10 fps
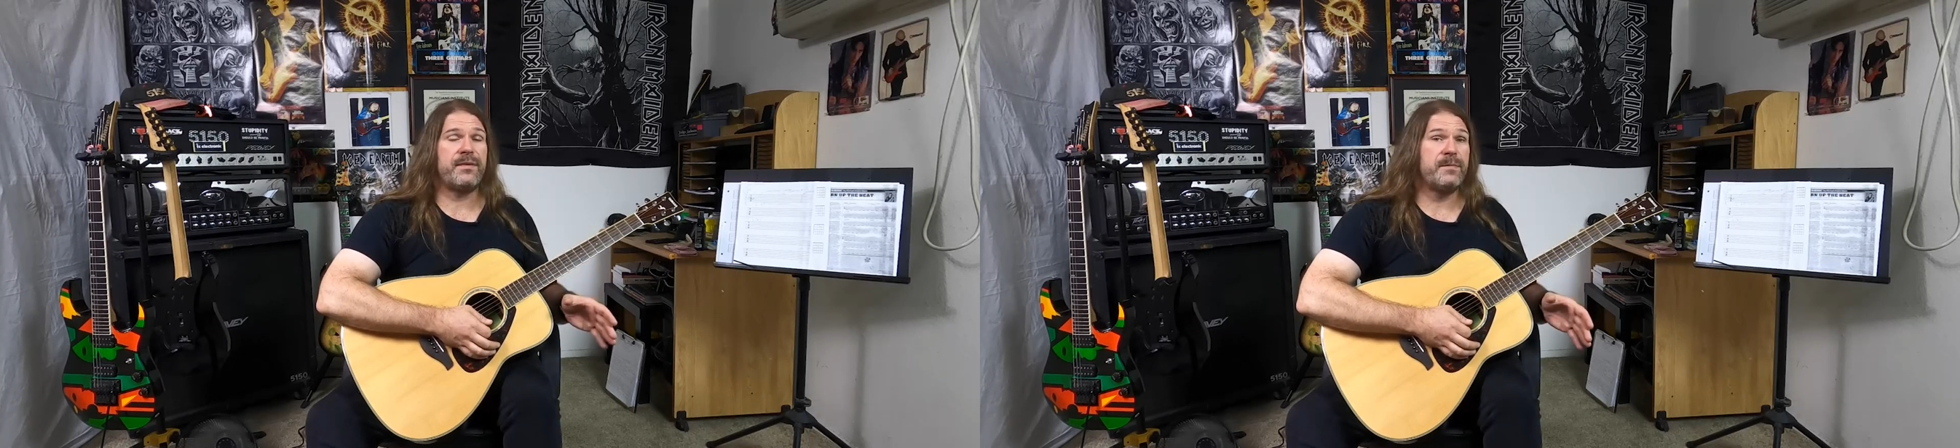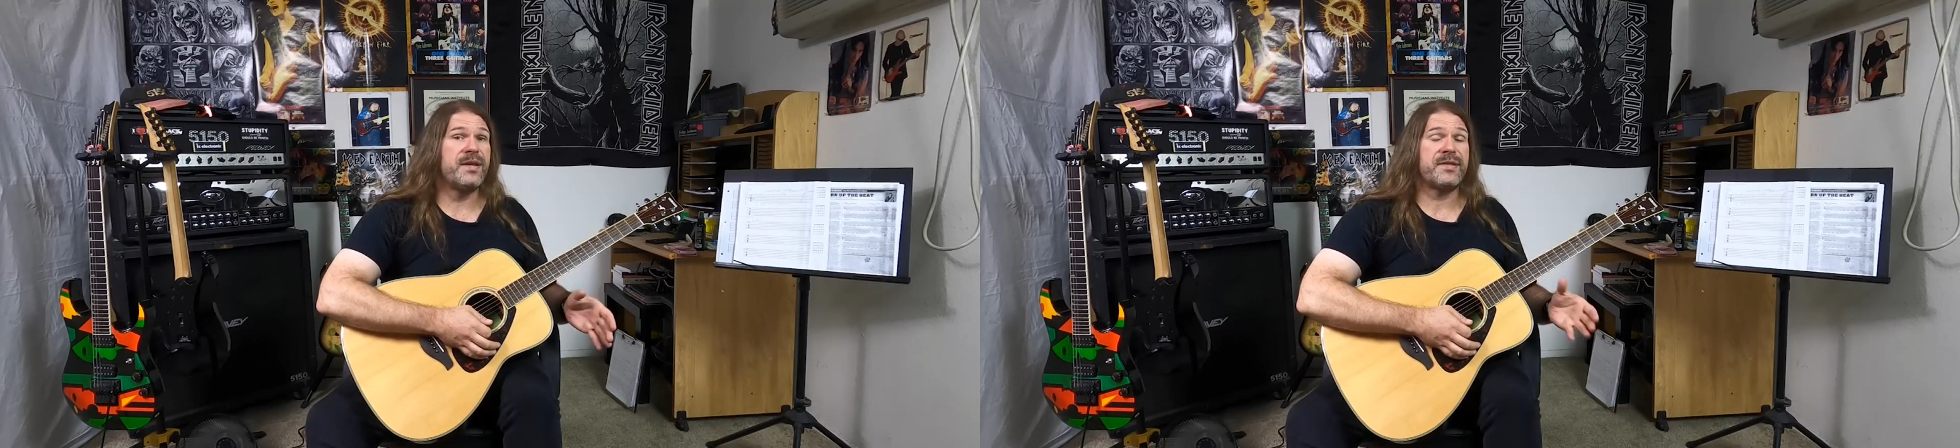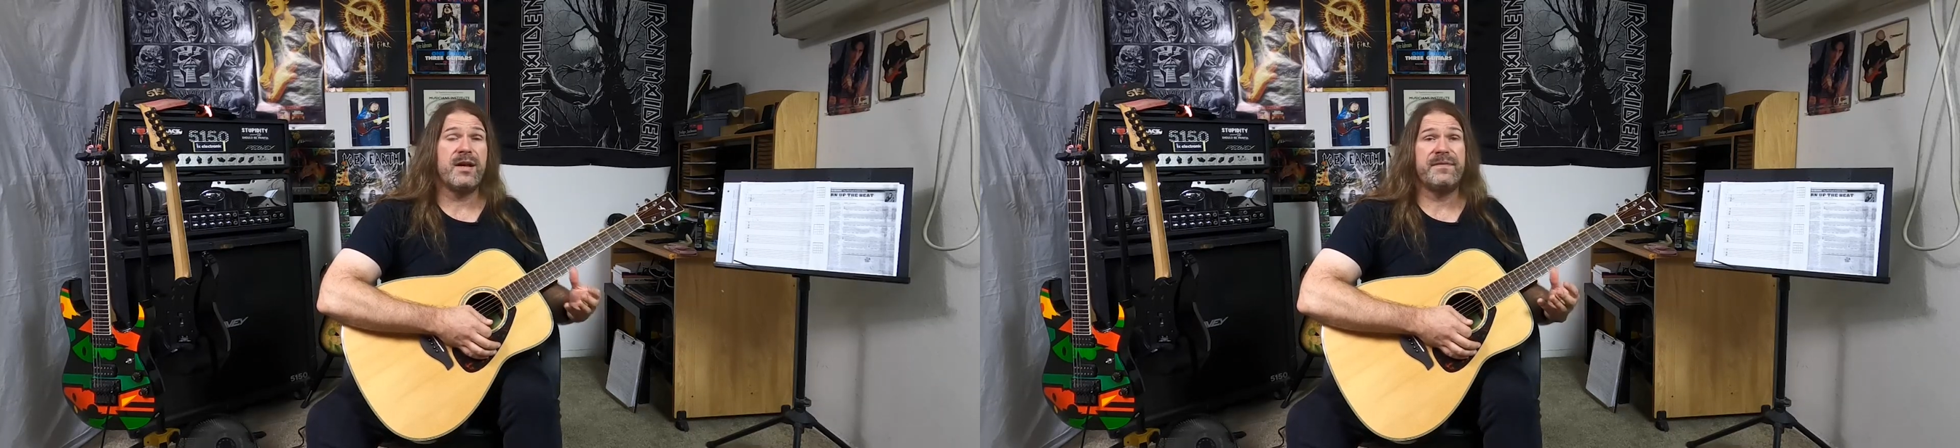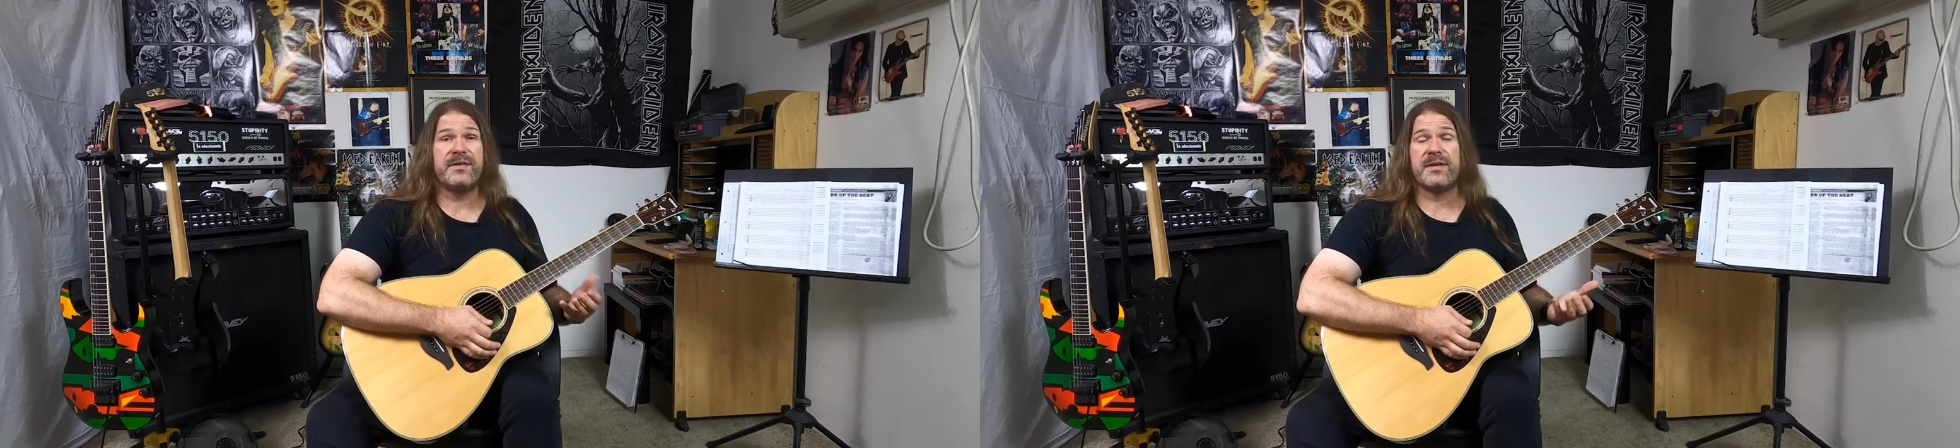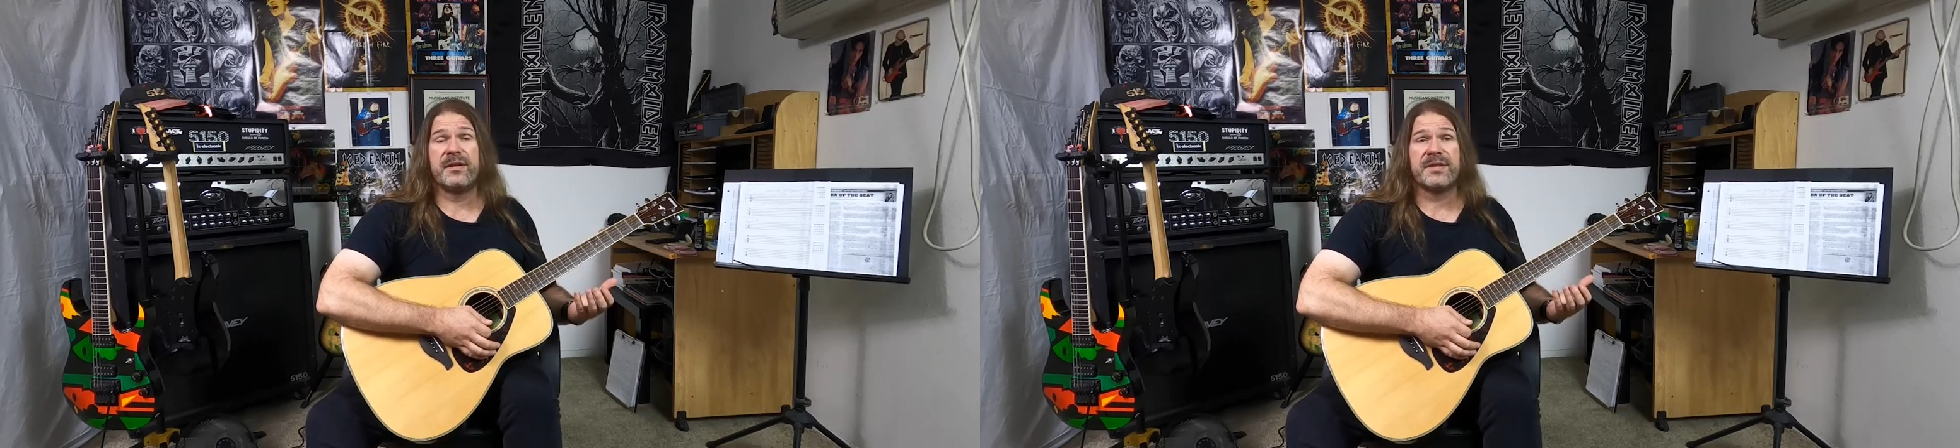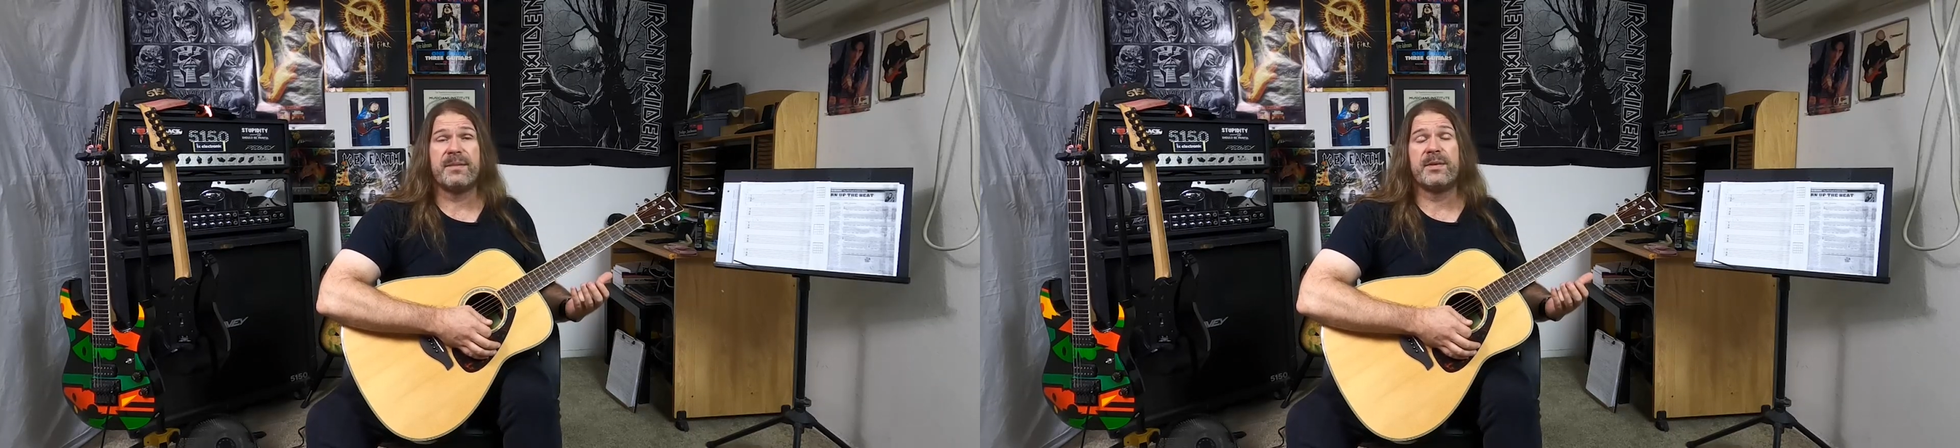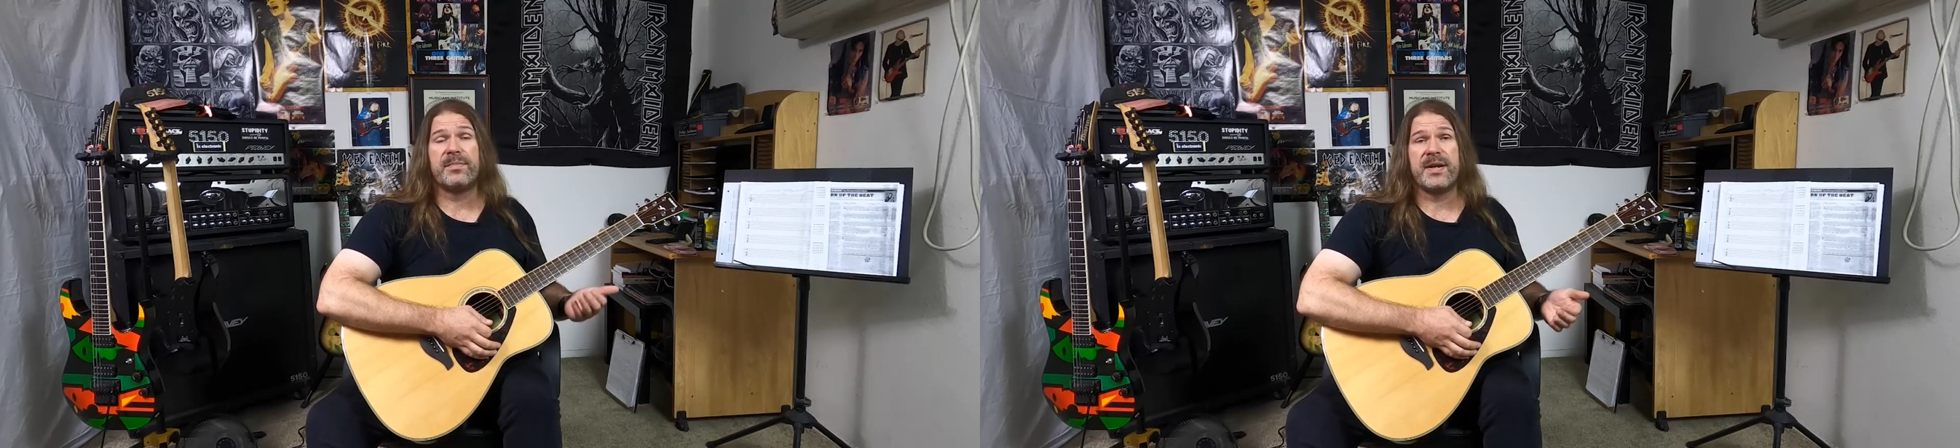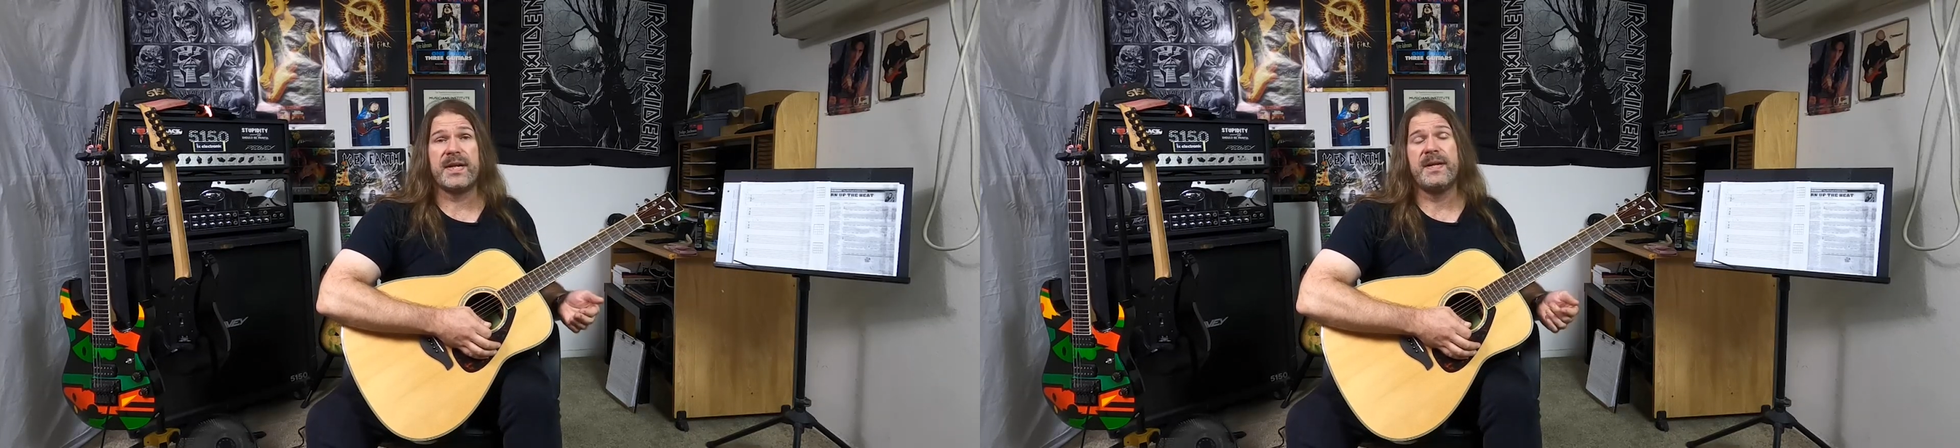myself, as long as I've been
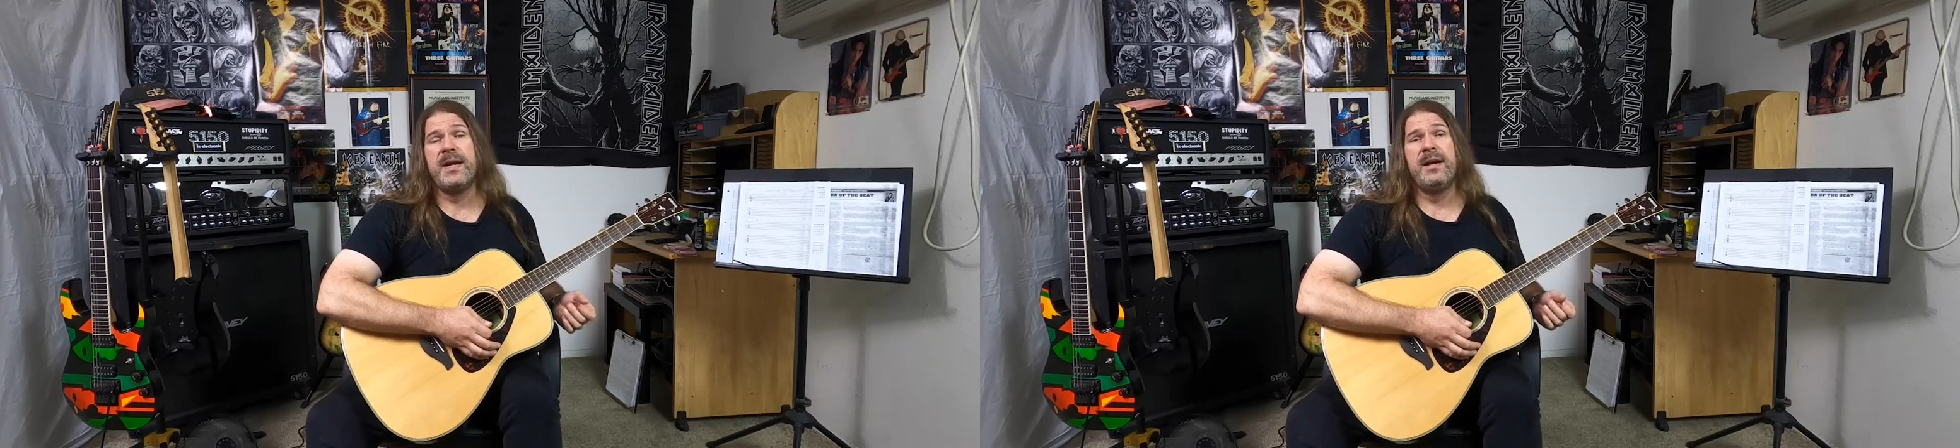playing,